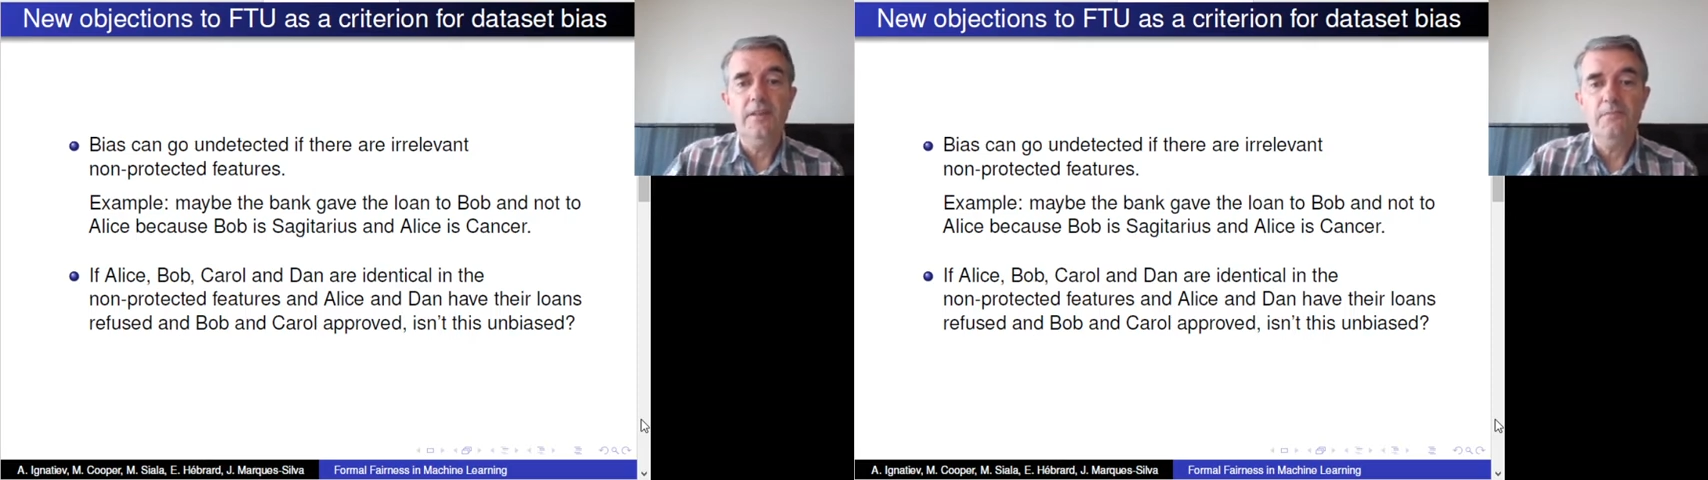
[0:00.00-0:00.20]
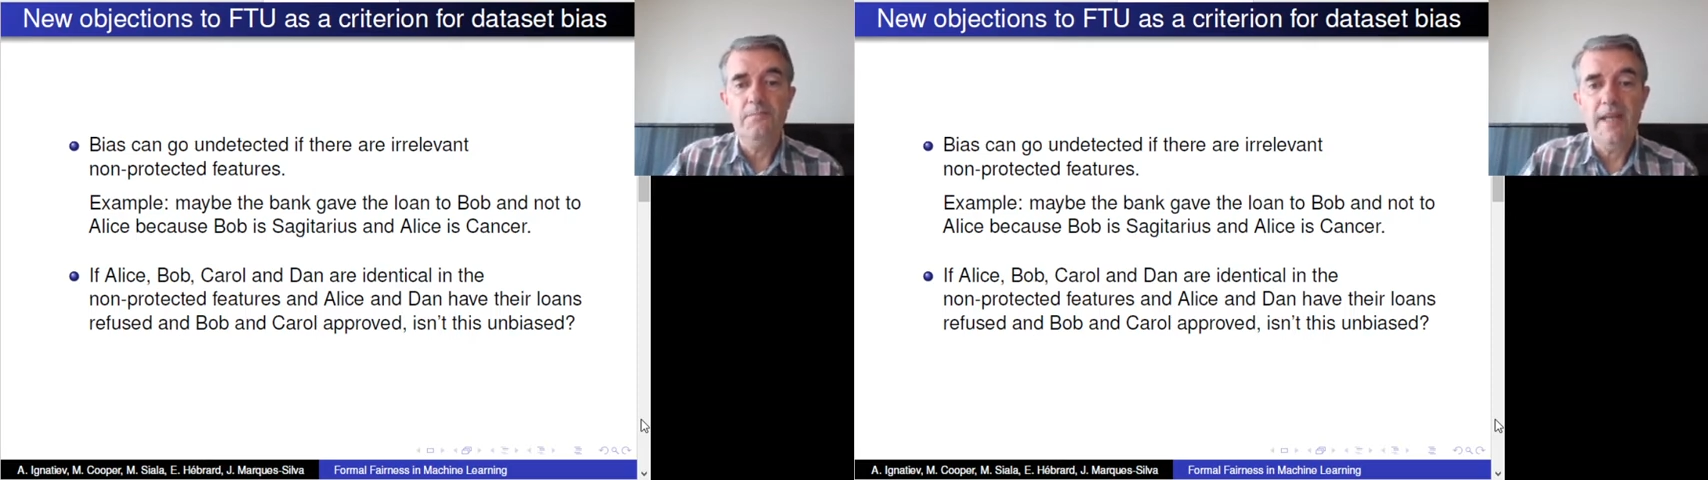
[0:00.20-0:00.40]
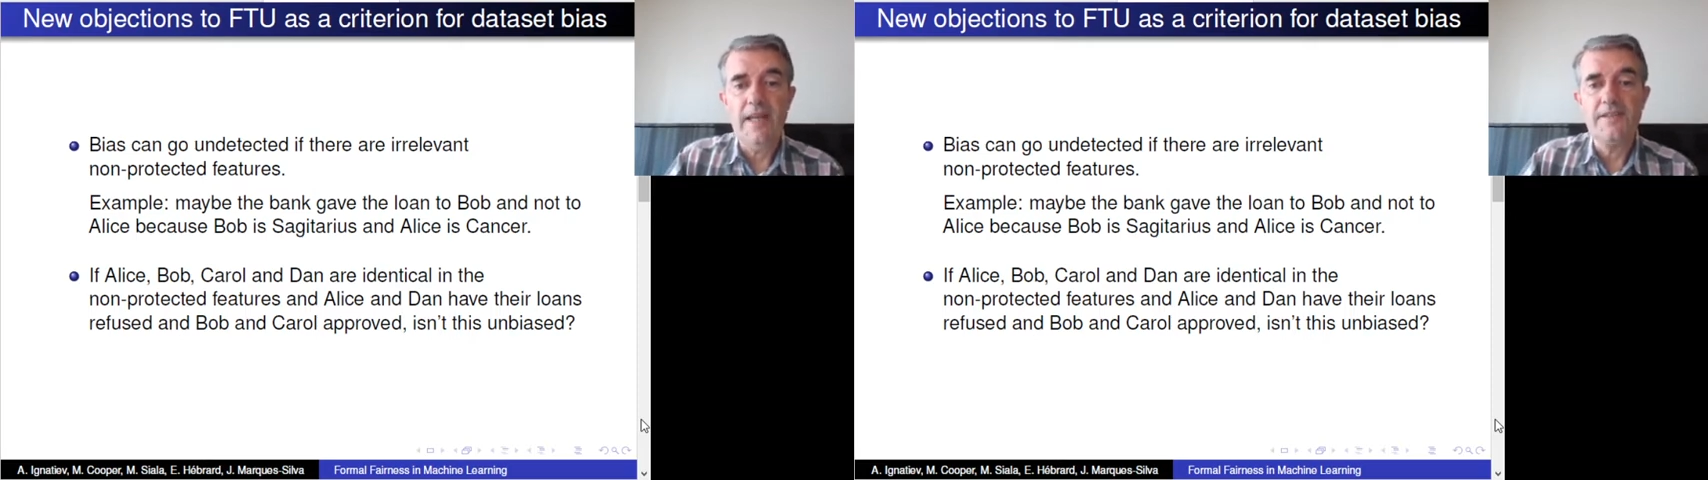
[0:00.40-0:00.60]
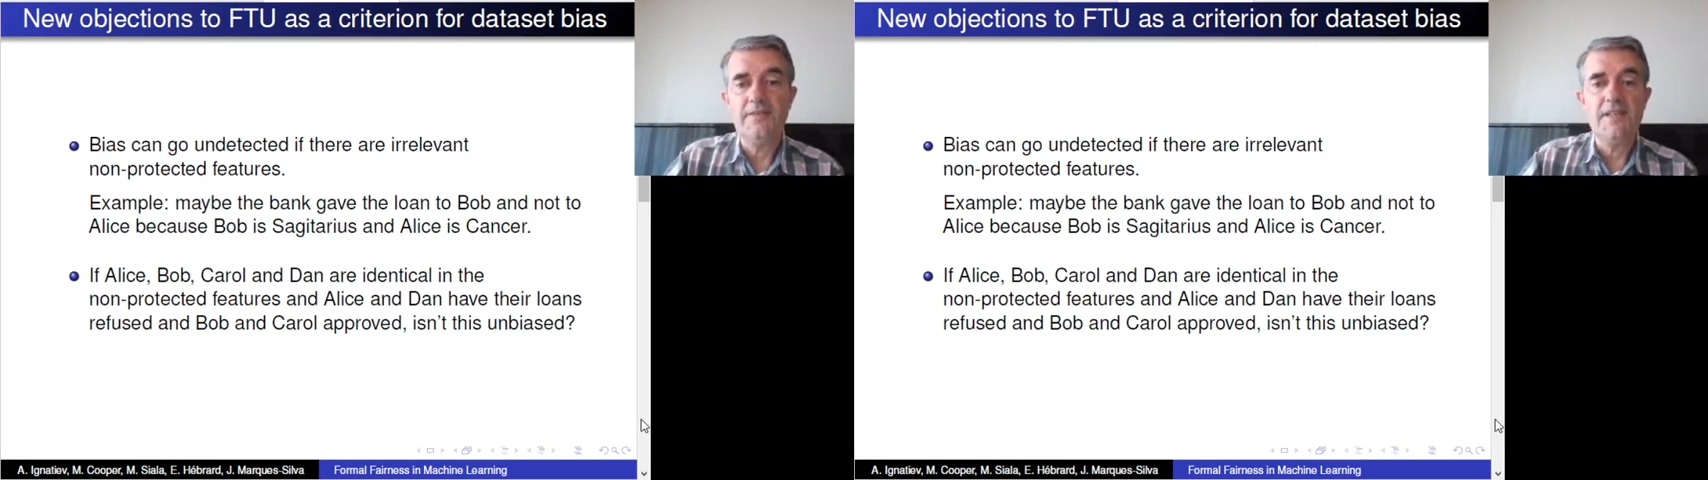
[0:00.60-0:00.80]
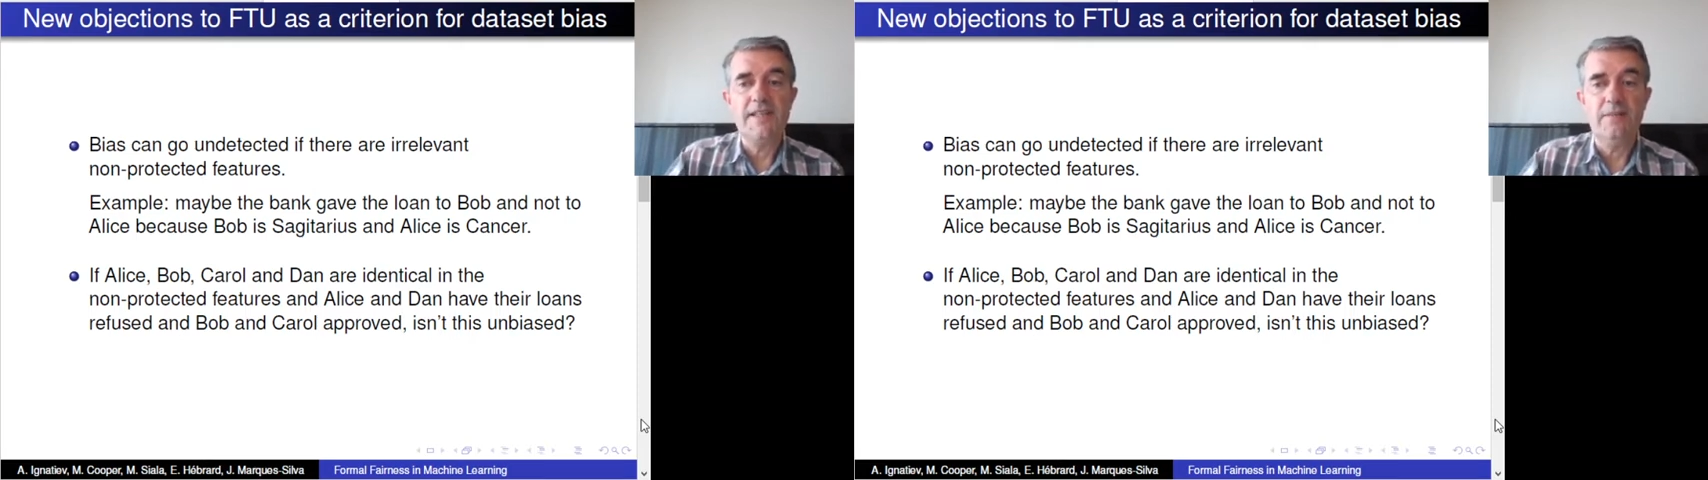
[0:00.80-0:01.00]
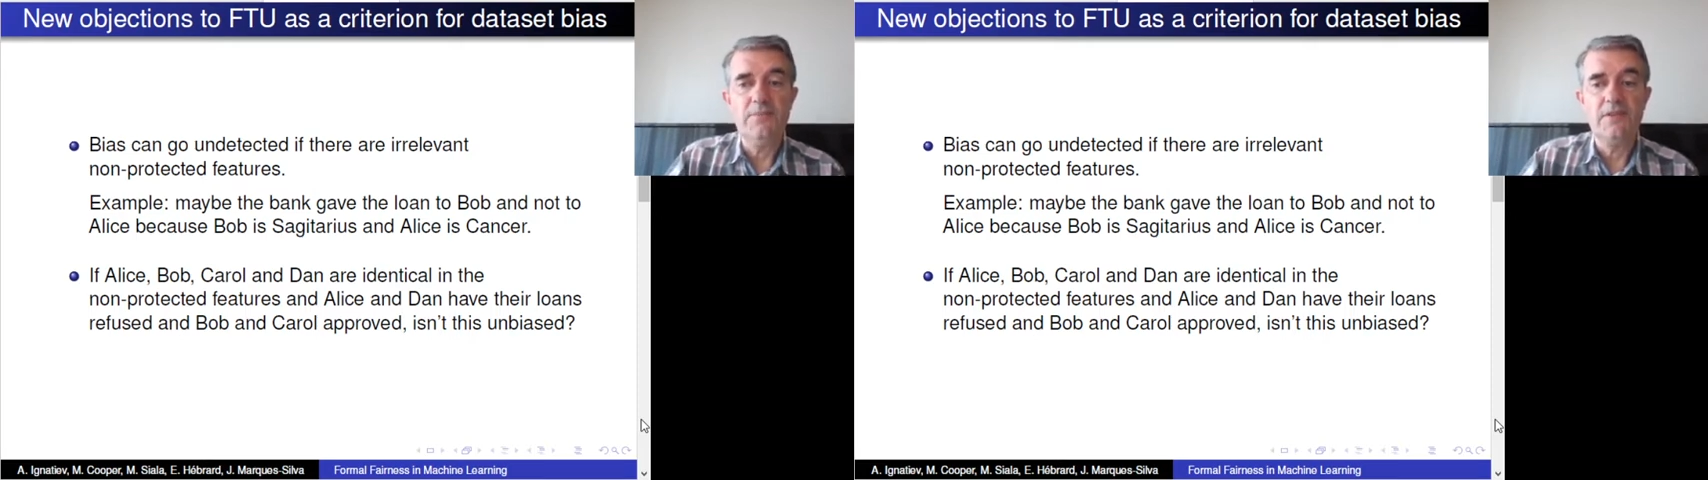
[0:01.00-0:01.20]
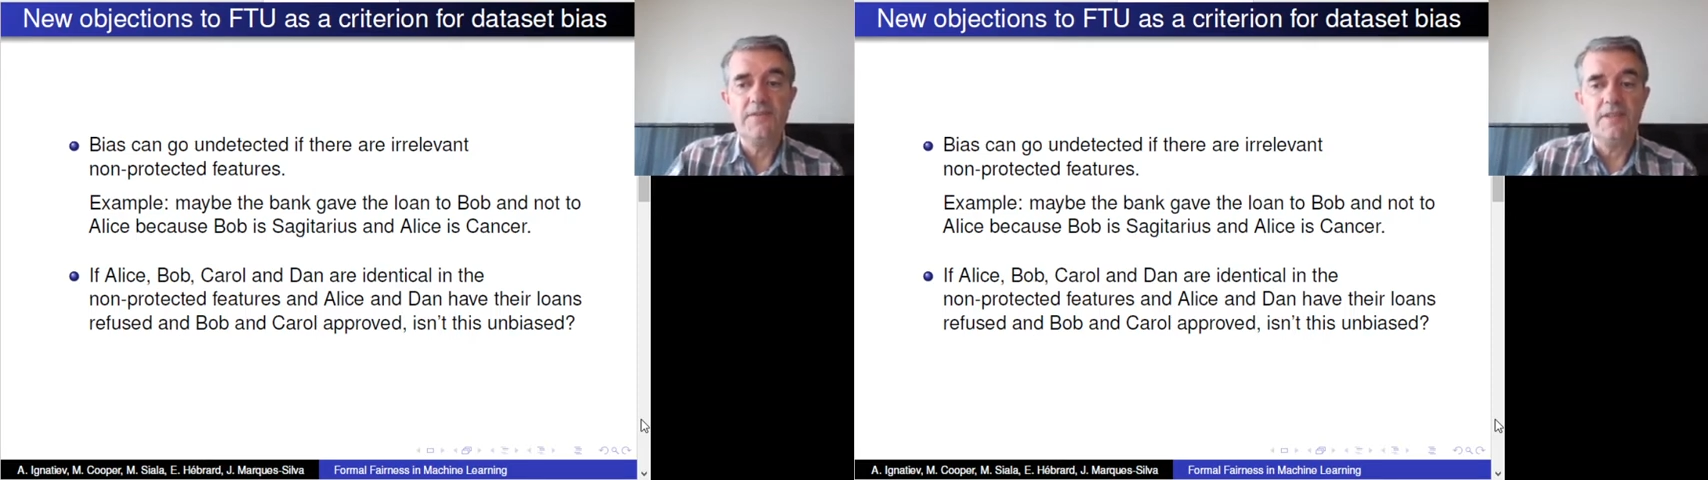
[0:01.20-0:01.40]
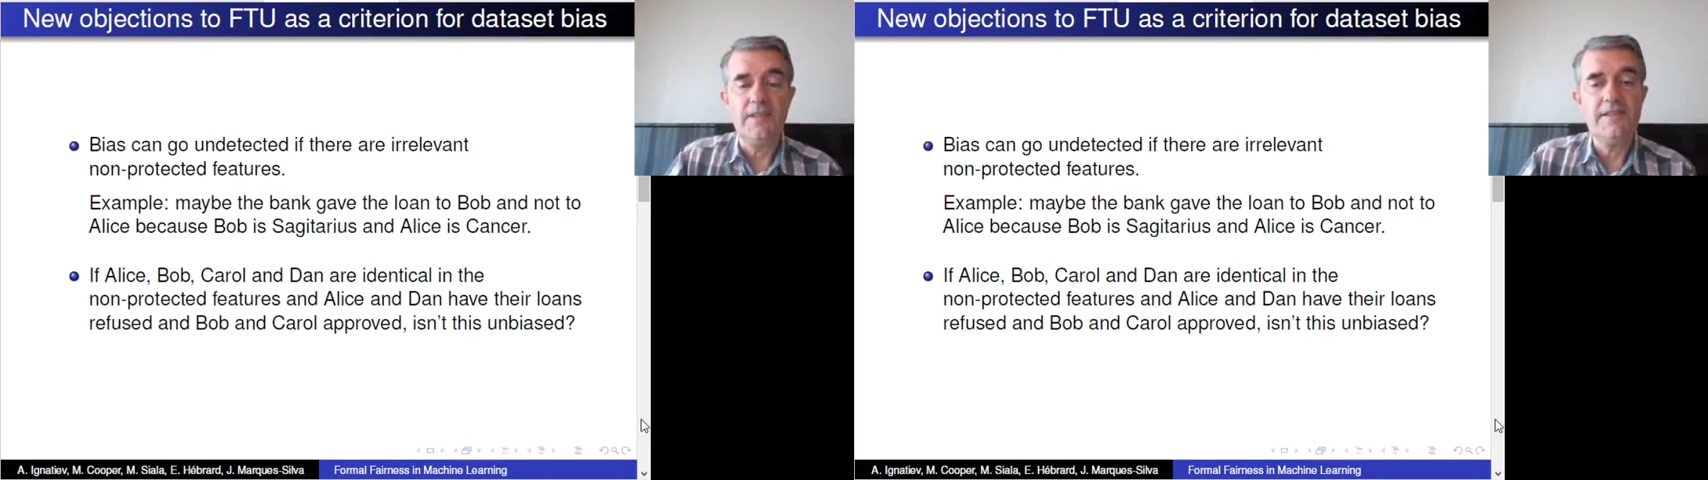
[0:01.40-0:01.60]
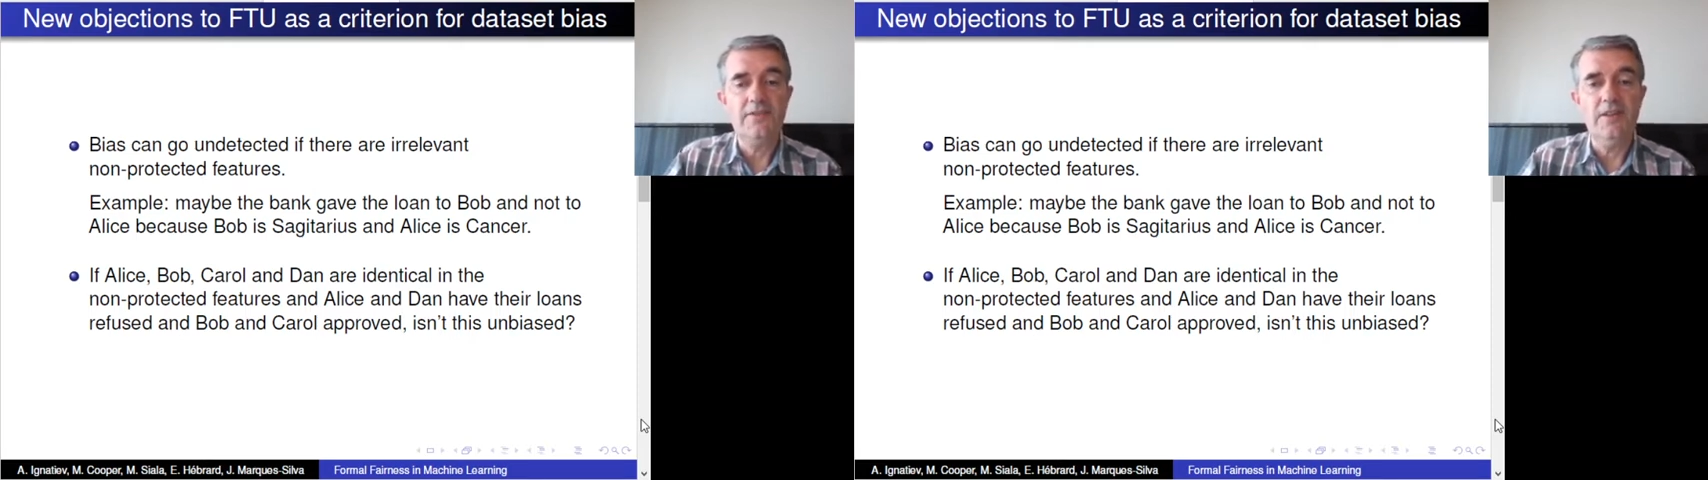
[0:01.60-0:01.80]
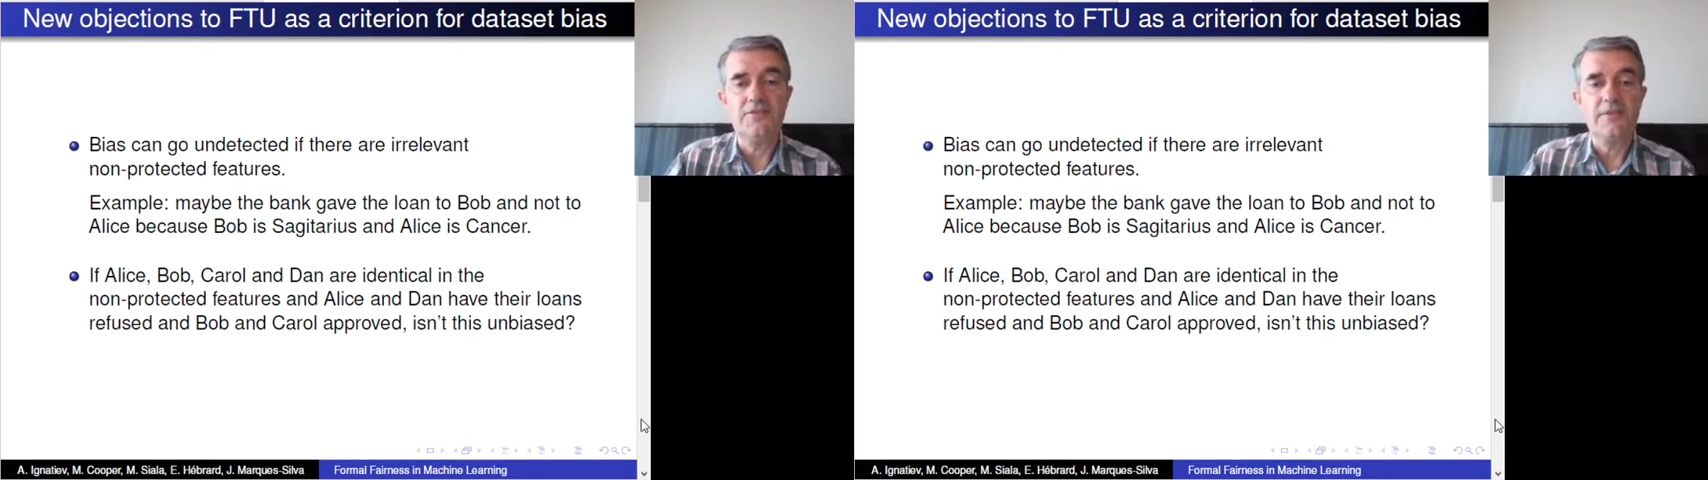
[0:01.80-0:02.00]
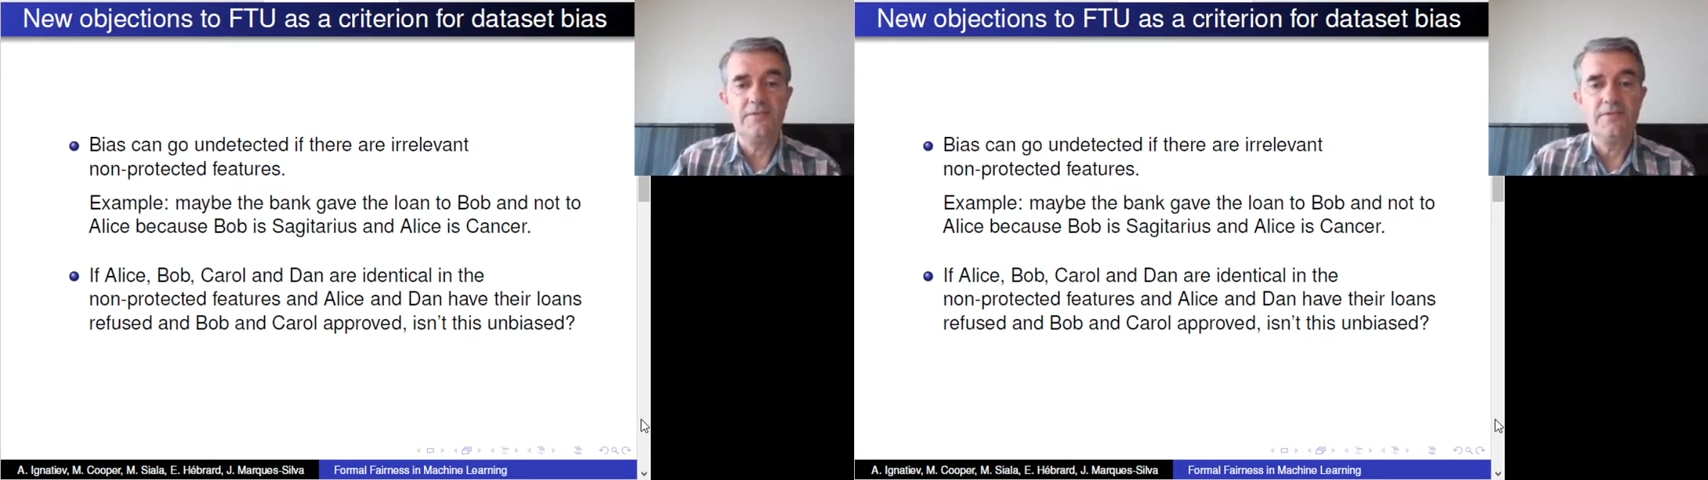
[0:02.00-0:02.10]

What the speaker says: at pairs of examples is not